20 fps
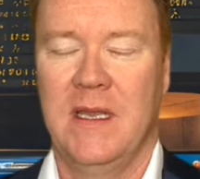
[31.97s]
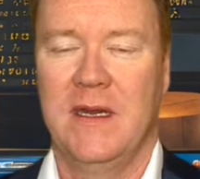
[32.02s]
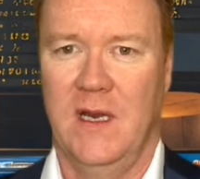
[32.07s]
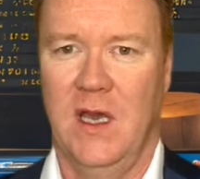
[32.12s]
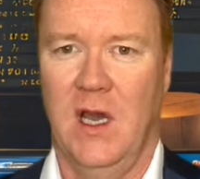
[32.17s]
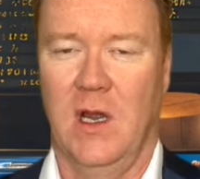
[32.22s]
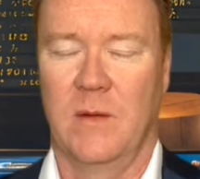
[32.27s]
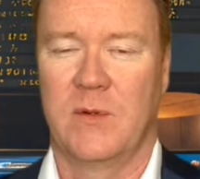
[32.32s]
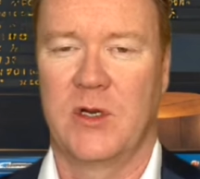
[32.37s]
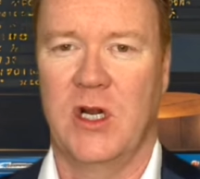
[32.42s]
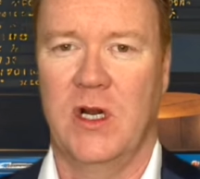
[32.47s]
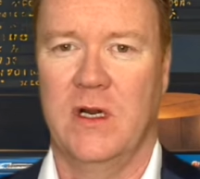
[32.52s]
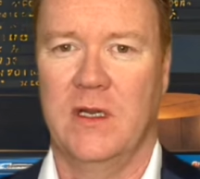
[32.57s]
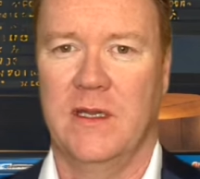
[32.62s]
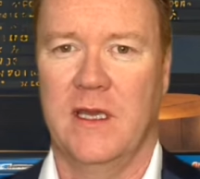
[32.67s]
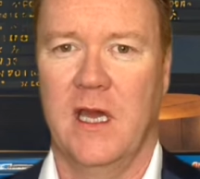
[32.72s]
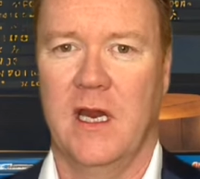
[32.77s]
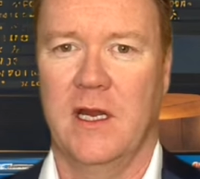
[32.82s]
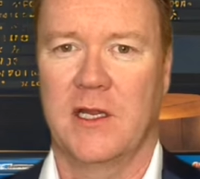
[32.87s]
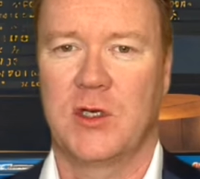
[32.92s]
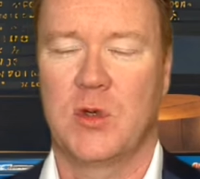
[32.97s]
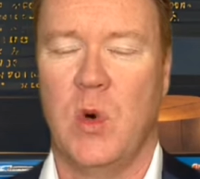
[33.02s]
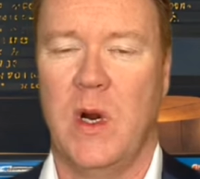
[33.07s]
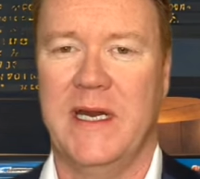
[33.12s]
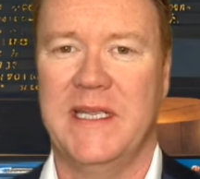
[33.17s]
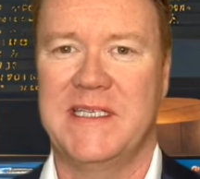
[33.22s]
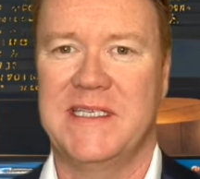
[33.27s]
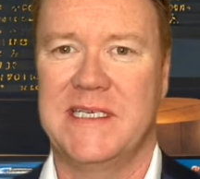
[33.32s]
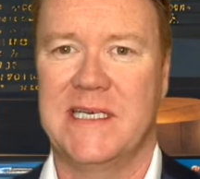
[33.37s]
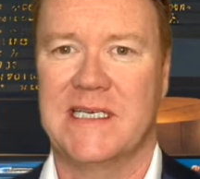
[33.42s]
Now, I'm currently on a
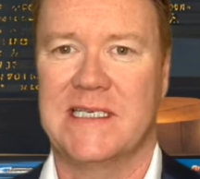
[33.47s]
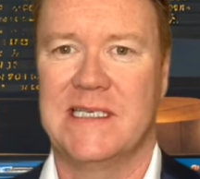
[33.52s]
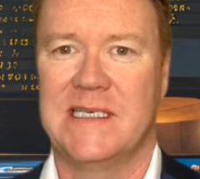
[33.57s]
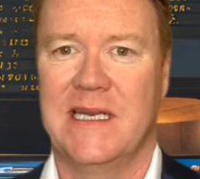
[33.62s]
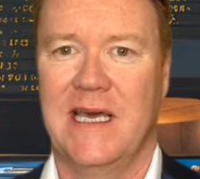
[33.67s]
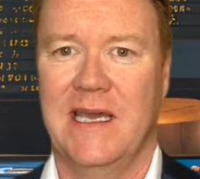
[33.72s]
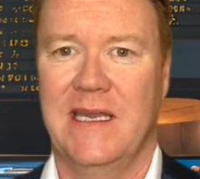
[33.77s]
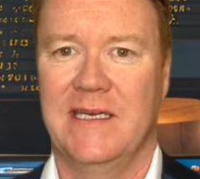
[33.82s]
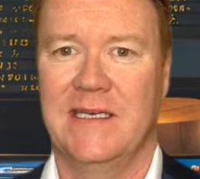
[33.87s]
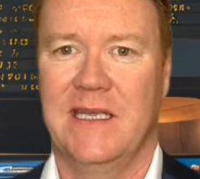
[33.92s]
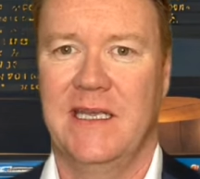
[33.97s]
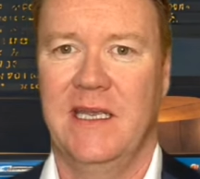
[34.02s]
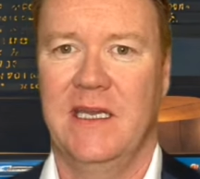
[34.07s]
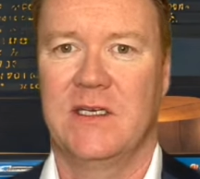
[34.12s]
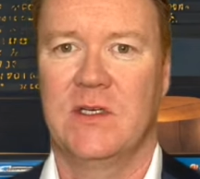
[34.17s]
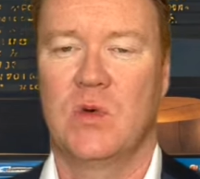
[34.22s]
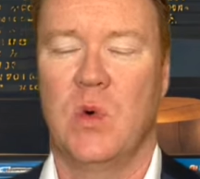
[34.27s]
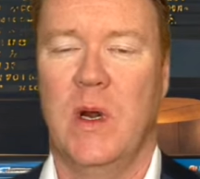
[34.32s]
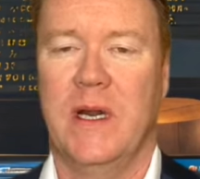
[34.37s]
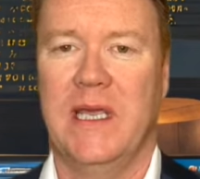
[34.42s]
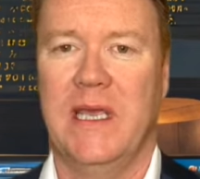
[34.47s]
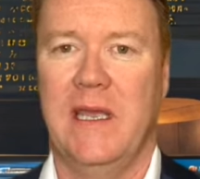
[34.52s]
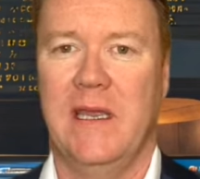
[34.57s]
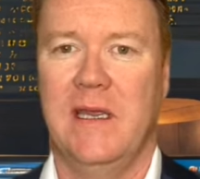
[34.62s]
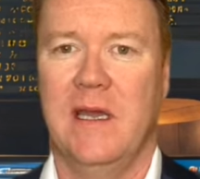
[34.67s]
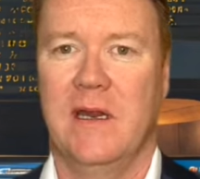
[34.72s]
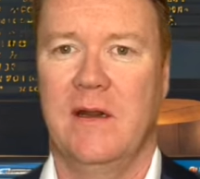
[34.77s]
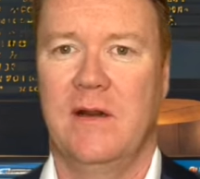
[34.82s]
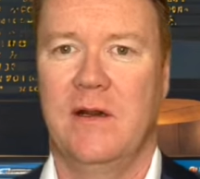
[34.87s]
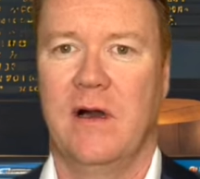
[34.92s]
26-19,
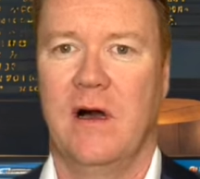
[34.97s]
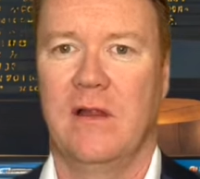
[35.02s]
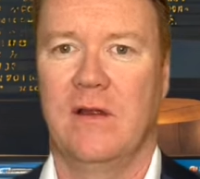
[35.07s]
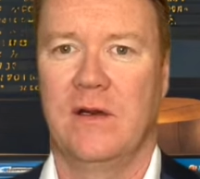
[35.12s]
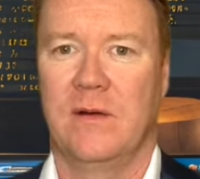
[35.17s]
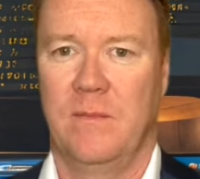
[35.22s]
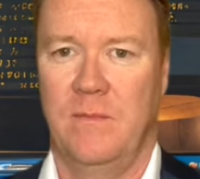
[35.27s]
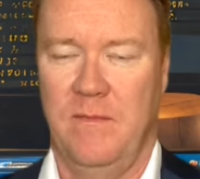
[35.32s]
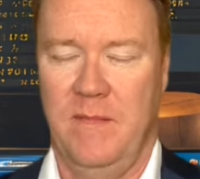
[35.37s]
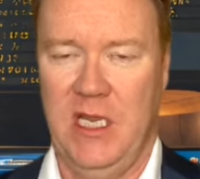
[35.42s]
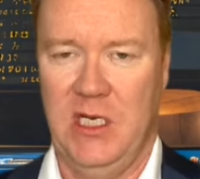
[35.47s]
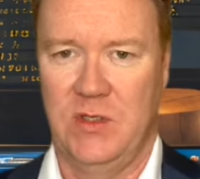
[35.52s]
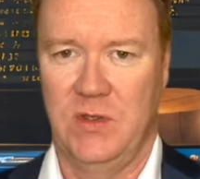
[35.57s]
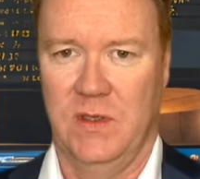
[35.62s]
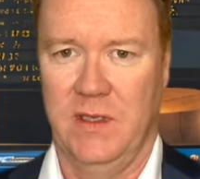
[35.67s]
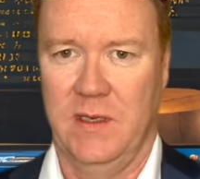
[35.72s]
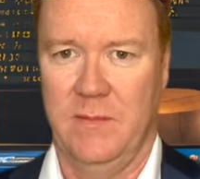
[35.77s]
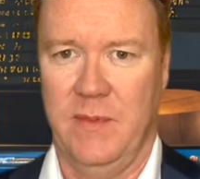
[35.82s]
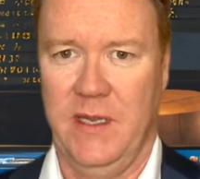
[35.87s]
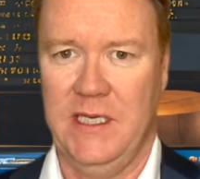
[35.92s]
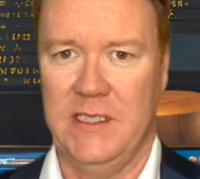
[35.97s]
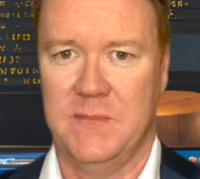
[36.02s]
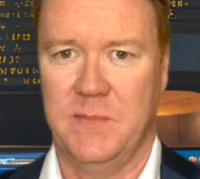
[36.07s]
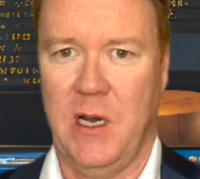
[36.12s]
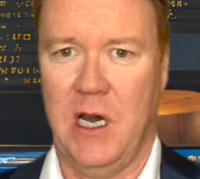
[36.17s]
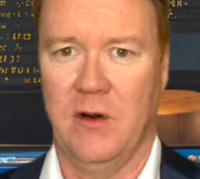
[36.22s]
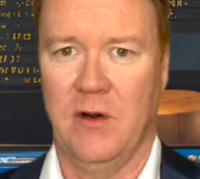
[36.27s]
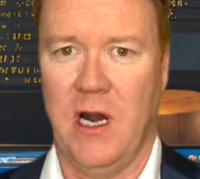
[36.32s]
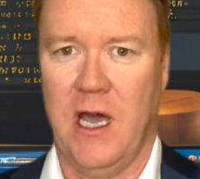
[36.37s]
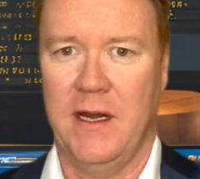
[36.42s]
$2,800 Major League
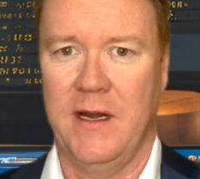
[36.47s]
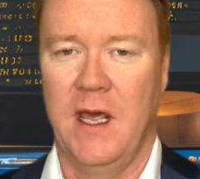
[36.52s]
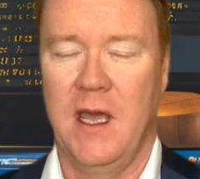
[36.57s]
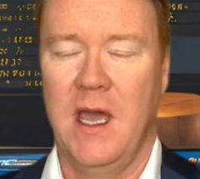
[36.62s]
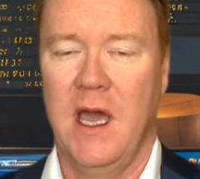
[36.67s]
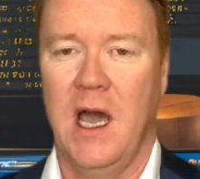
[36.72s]
Baseball run.